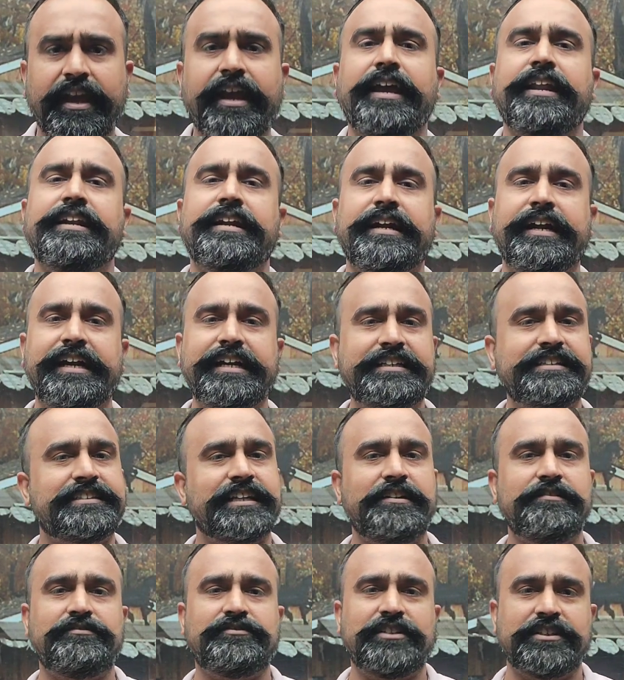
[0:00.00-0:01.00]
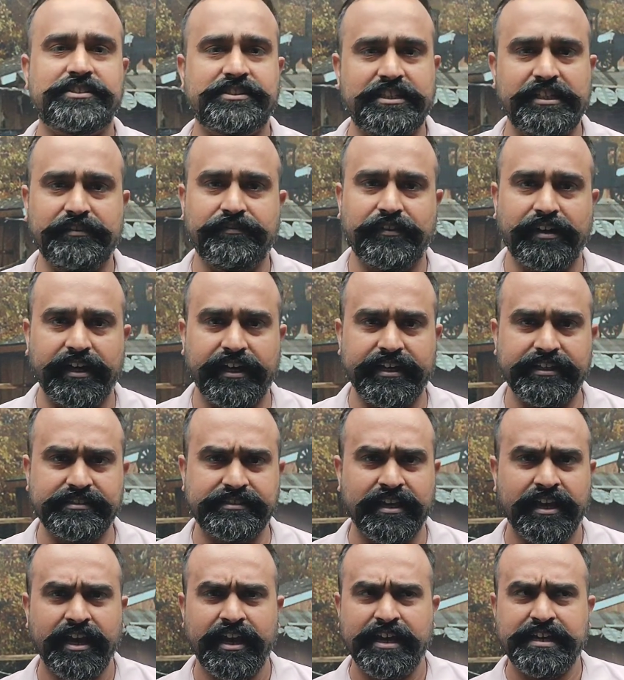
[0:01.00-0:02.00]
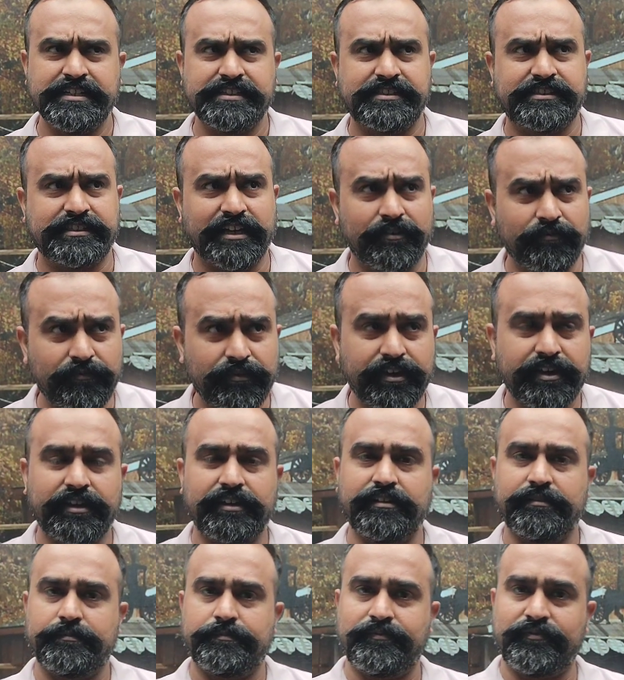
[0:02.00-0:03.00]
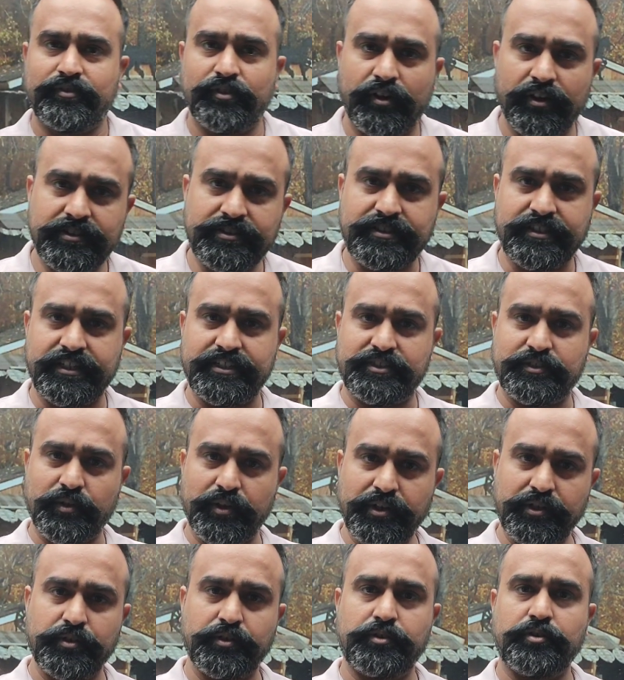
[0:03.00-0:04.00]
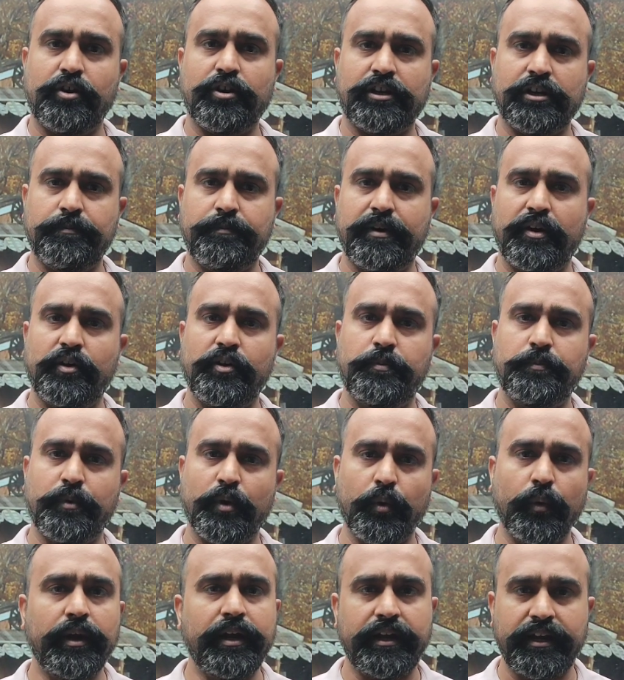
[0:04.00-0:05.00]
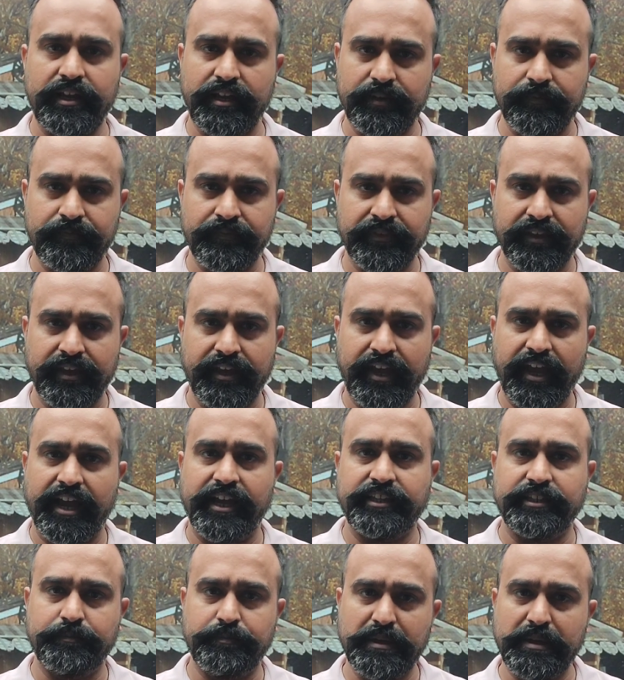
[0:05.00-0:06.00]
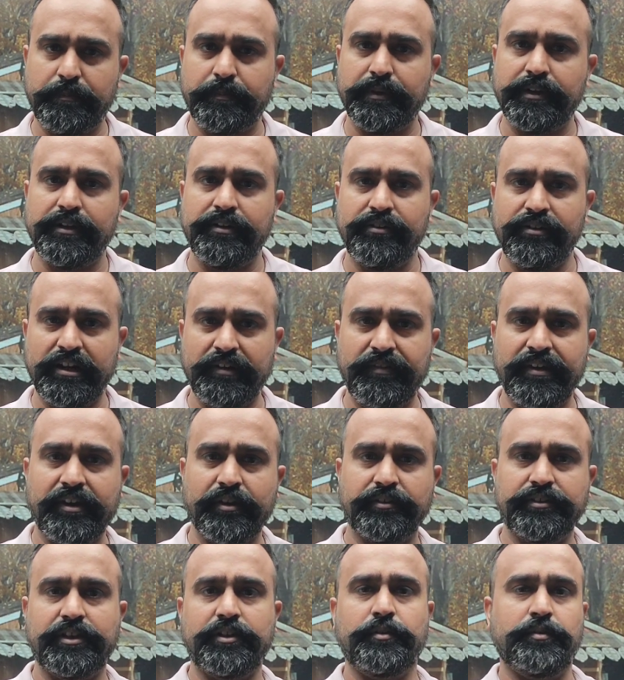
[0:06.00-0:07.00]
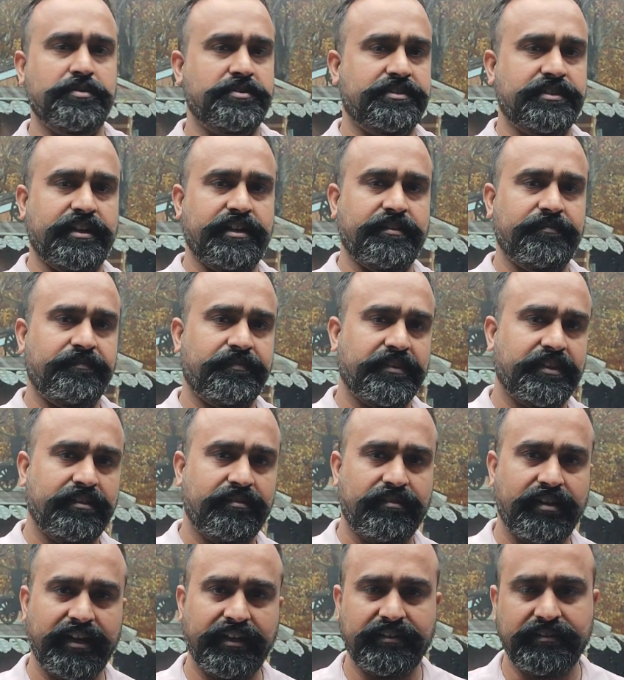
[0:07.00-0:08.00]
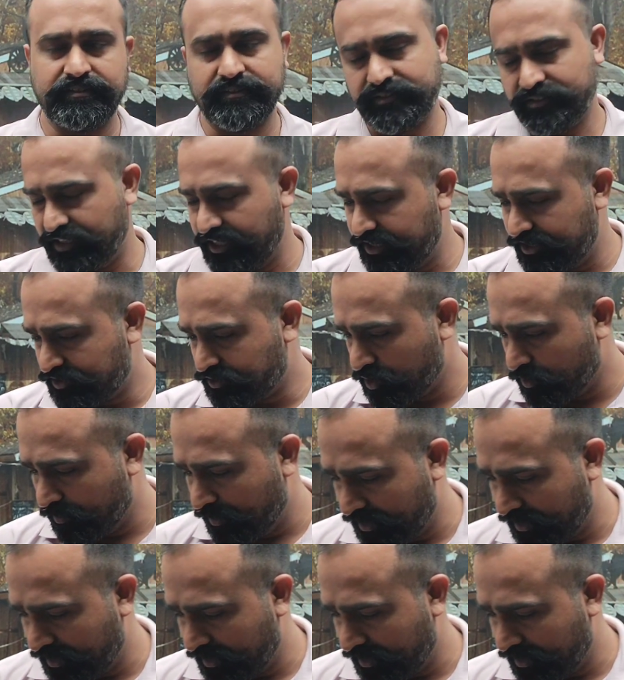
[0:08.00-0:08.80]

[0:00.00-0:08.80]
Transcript: in itself justifies somewhere Frost is going to talk about poverty and the people living on the roadside. Right? Let us go